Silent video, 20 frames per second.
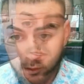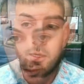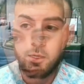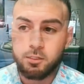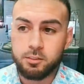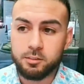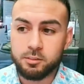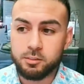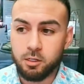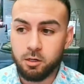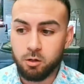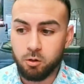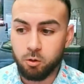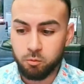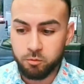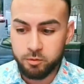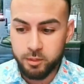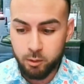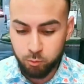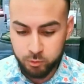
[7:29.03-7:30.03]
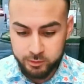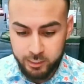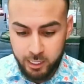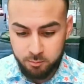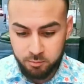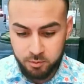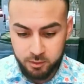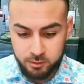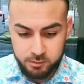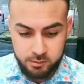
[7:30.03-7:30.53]
And so that, with
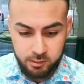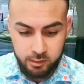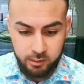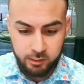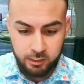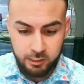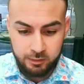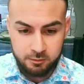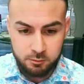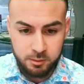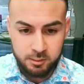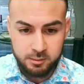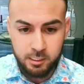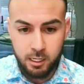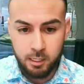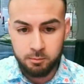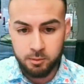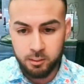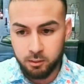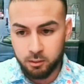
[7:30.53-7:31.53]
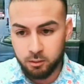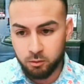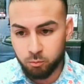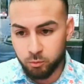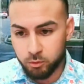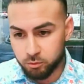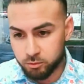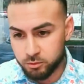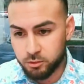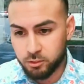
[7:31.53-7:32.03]
that being said, it gives me time to get a
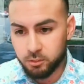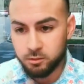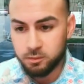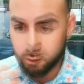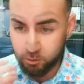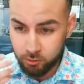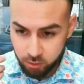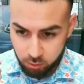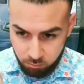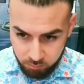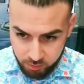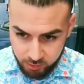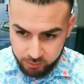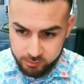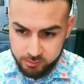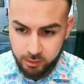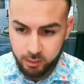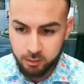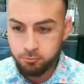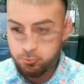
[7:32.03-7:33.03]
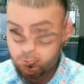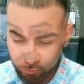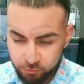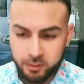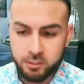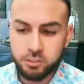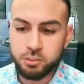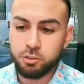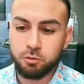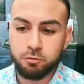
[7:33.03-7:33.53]
realtor to, me to take
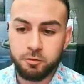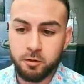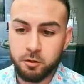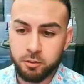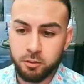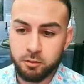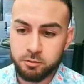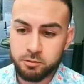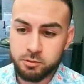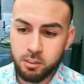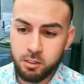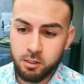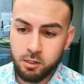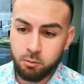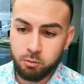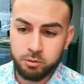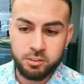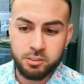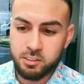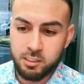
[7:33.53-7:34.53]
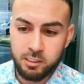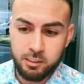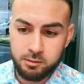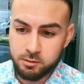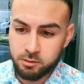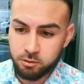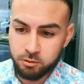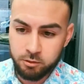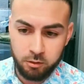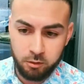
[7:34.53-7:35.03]
professional photos, which is
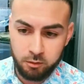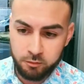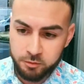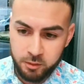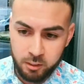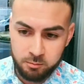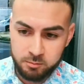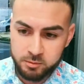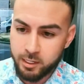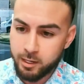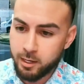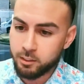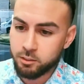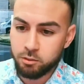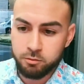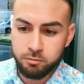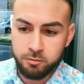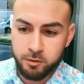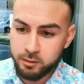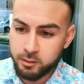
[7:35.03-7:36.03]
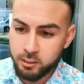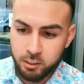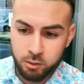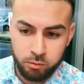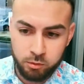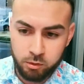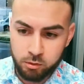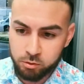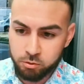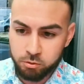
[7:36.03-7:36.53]
easy. You go on Thumbtack, you can find
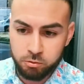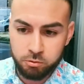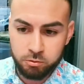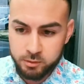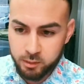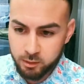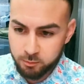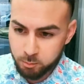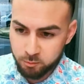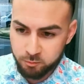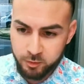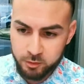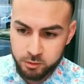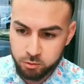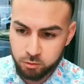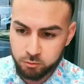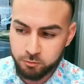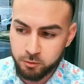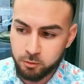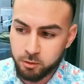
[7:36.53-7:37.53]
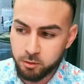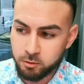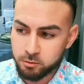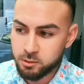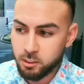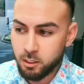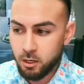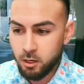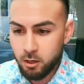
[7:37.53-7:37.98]
anyone on Google, take professional photos.